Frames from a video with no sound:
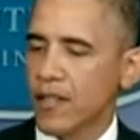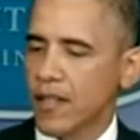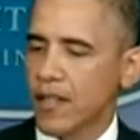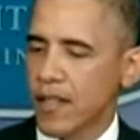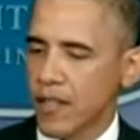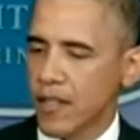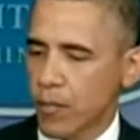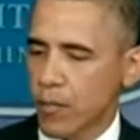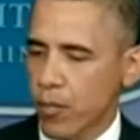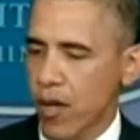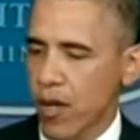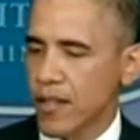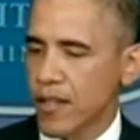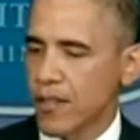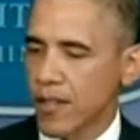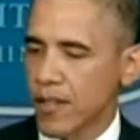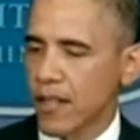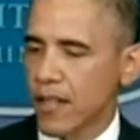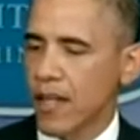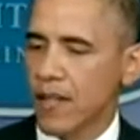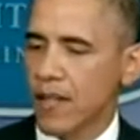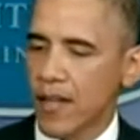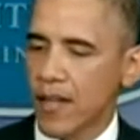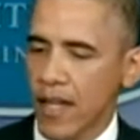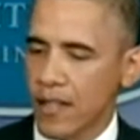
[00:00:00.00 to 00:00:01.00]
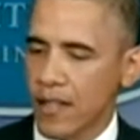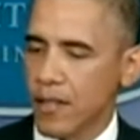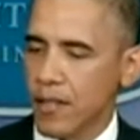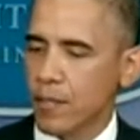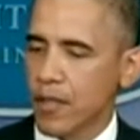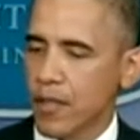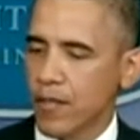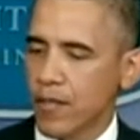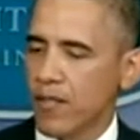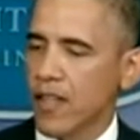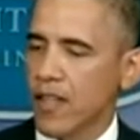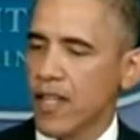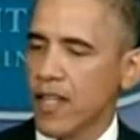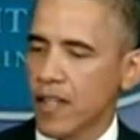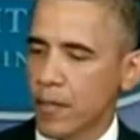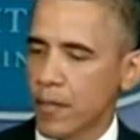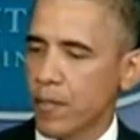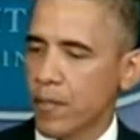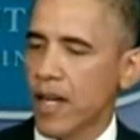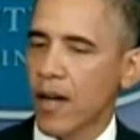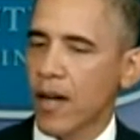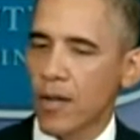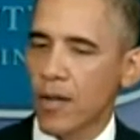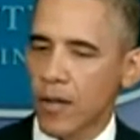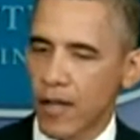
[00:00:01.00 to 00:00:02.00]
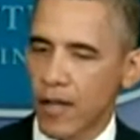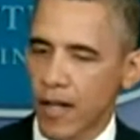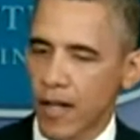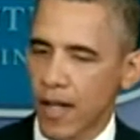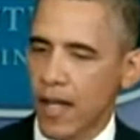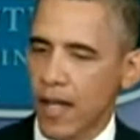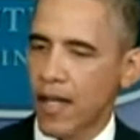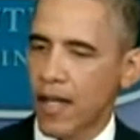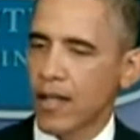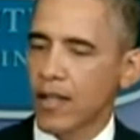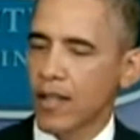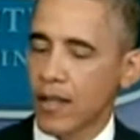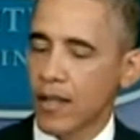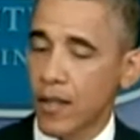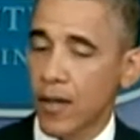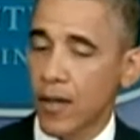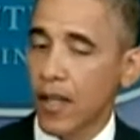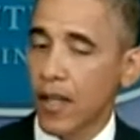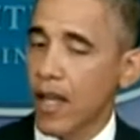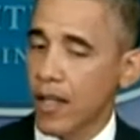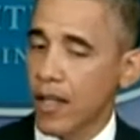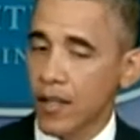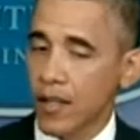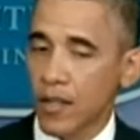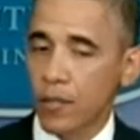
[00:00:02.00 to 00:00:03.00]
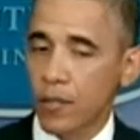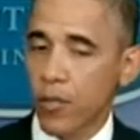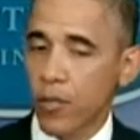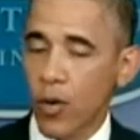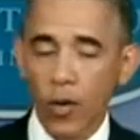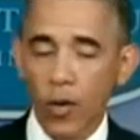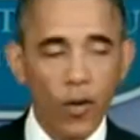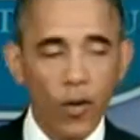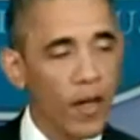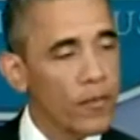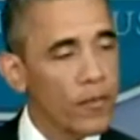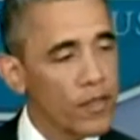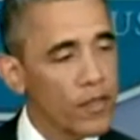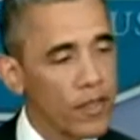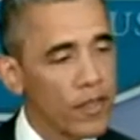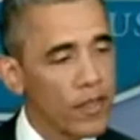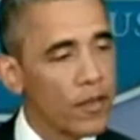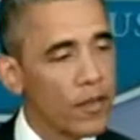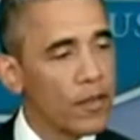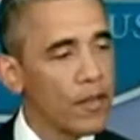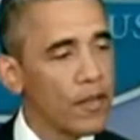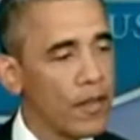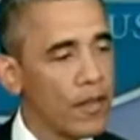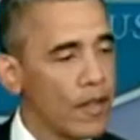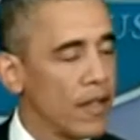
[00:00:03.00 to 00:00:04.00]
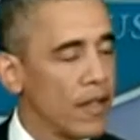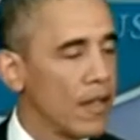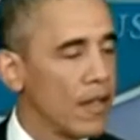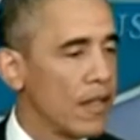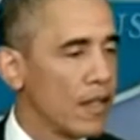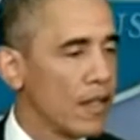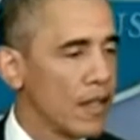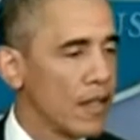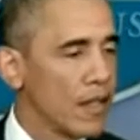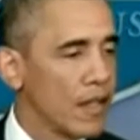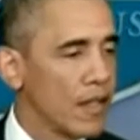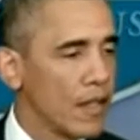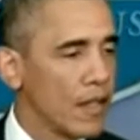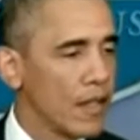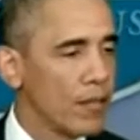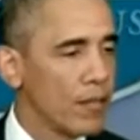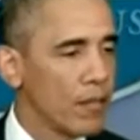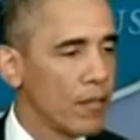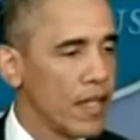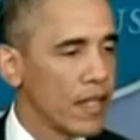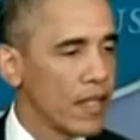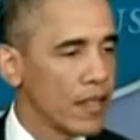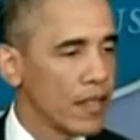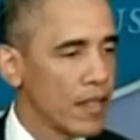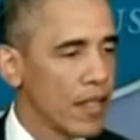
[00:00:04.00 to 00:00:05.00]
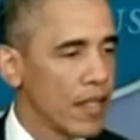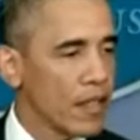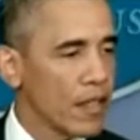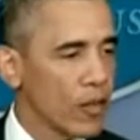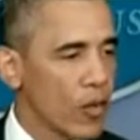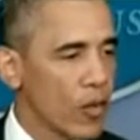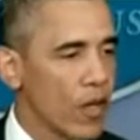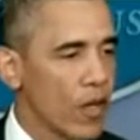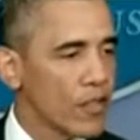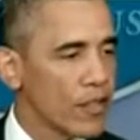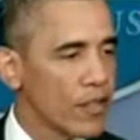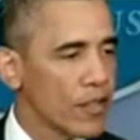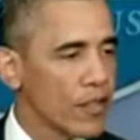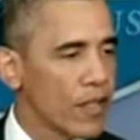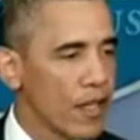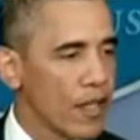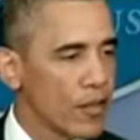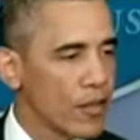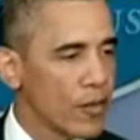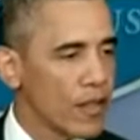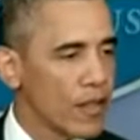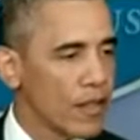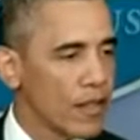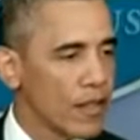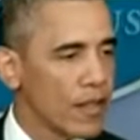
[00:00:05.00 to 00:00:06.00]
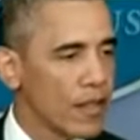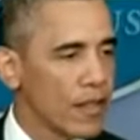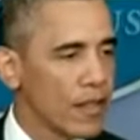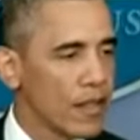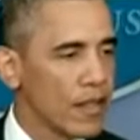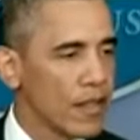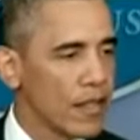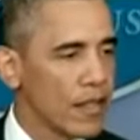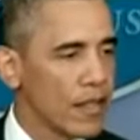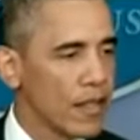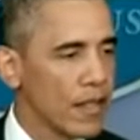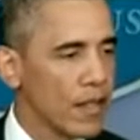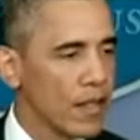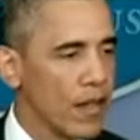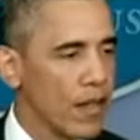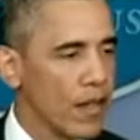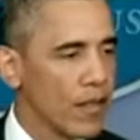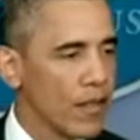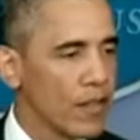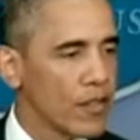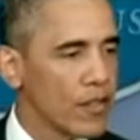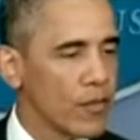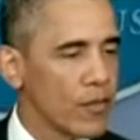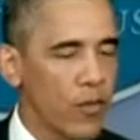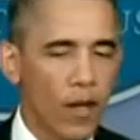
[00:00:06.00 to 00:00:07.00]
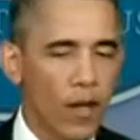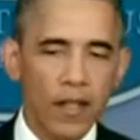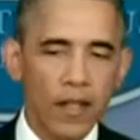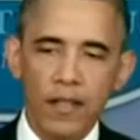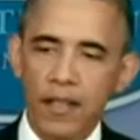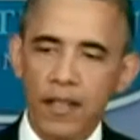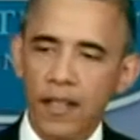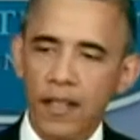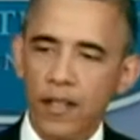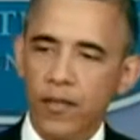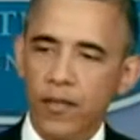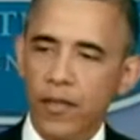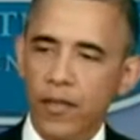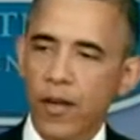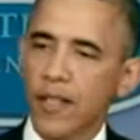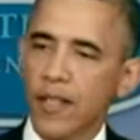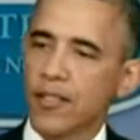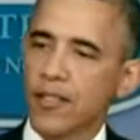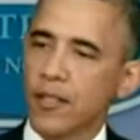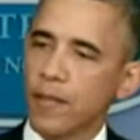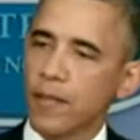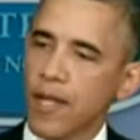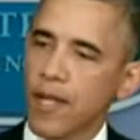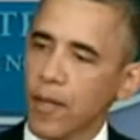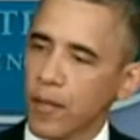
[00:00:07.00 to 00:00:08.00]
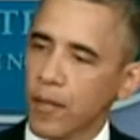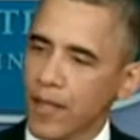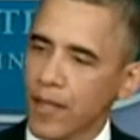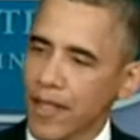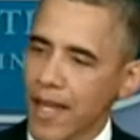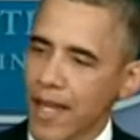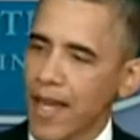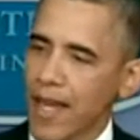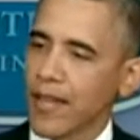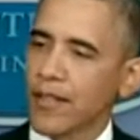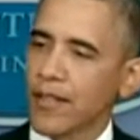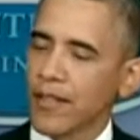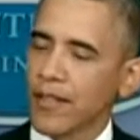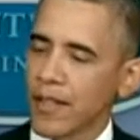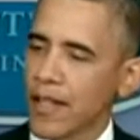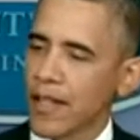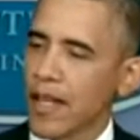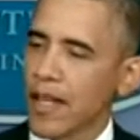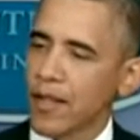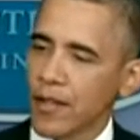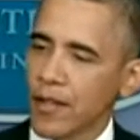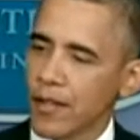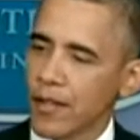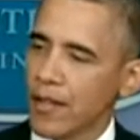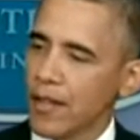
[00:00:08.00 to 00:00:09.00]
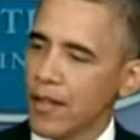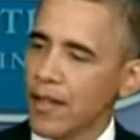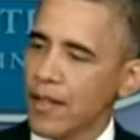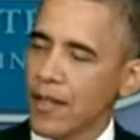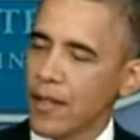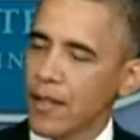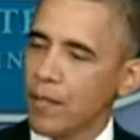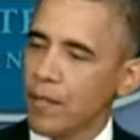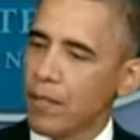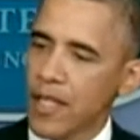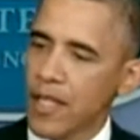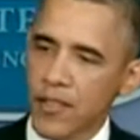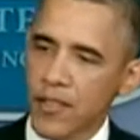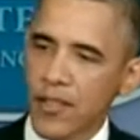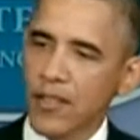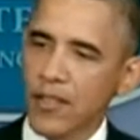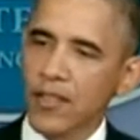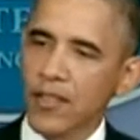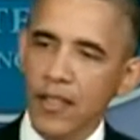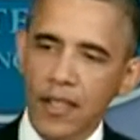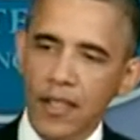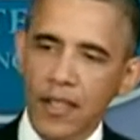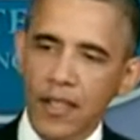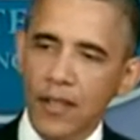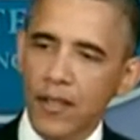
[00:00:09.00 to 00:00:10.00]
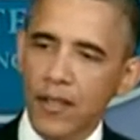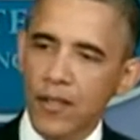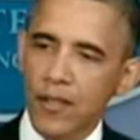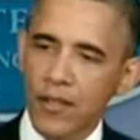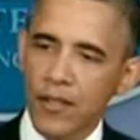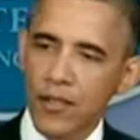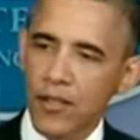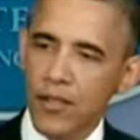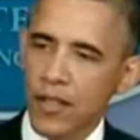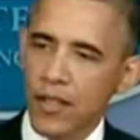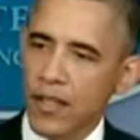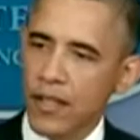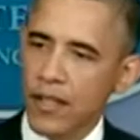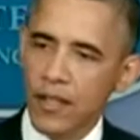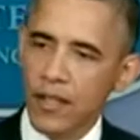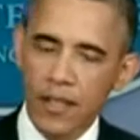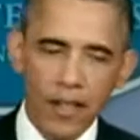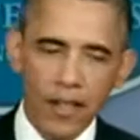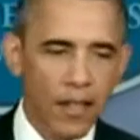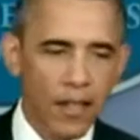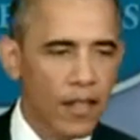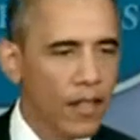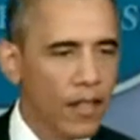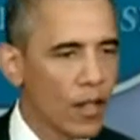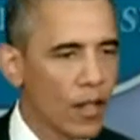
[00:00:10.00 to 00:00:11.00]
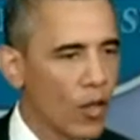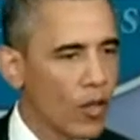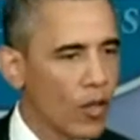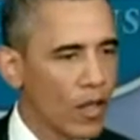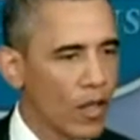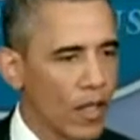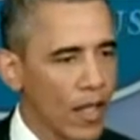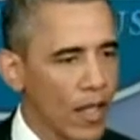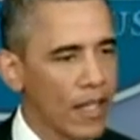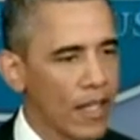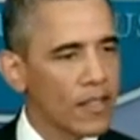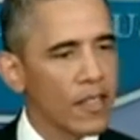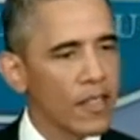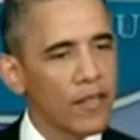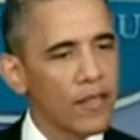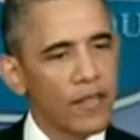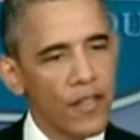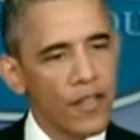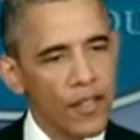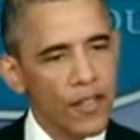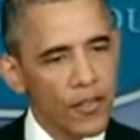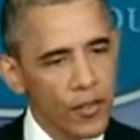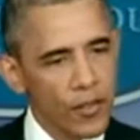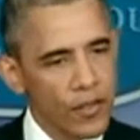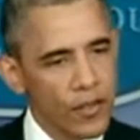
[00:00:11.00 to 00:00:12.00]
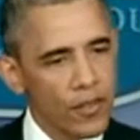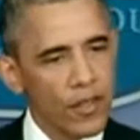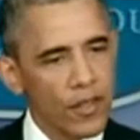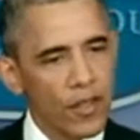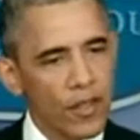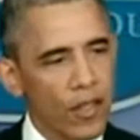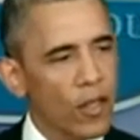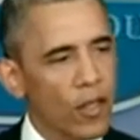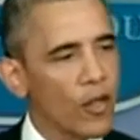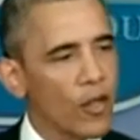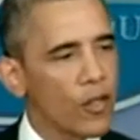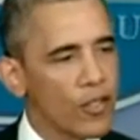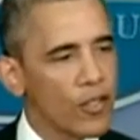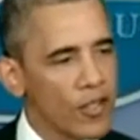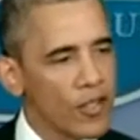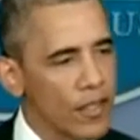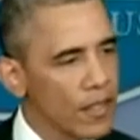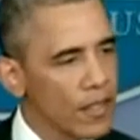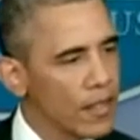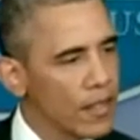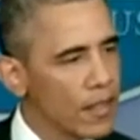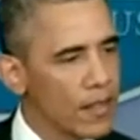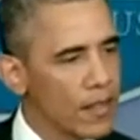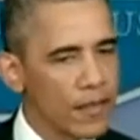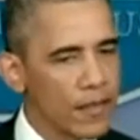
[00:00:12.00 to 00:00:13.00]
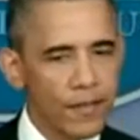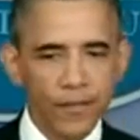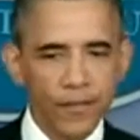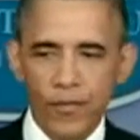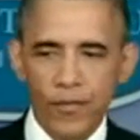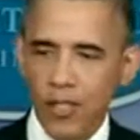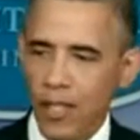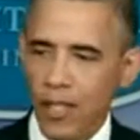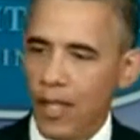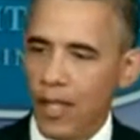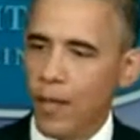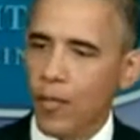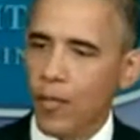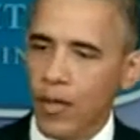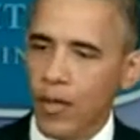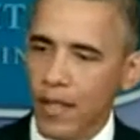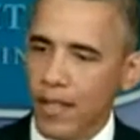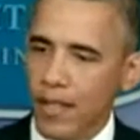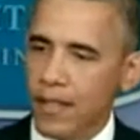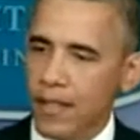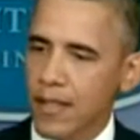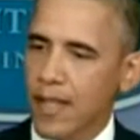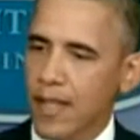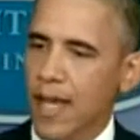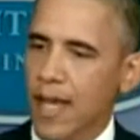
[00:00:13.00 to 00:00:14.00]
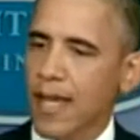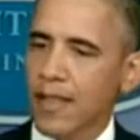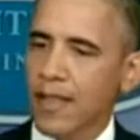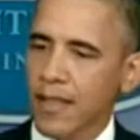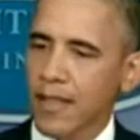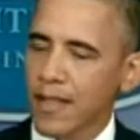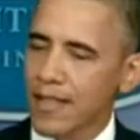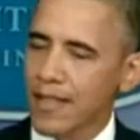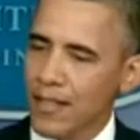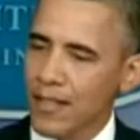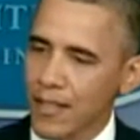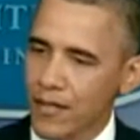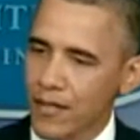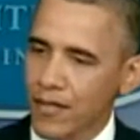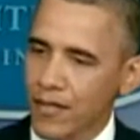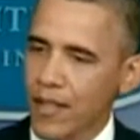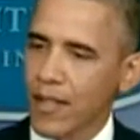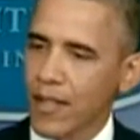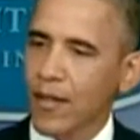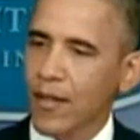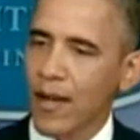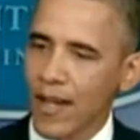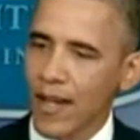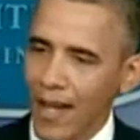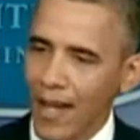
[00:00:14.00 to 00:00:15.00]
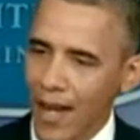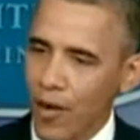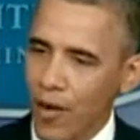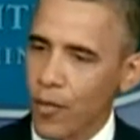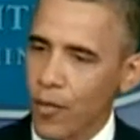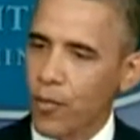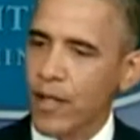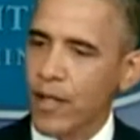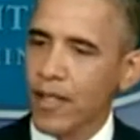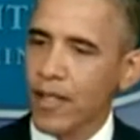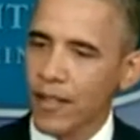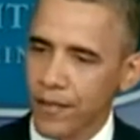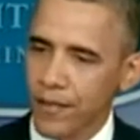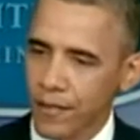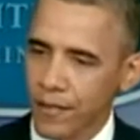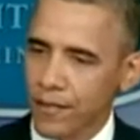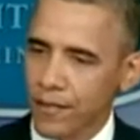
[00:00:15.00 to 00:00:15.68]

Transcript: that as president I've got some convening power, and there are a lot of good programs that are being done across the country on this front. And for us to be able to gather together business leaders and local elected officials and clergy and celebrities and athletes and figure out how are we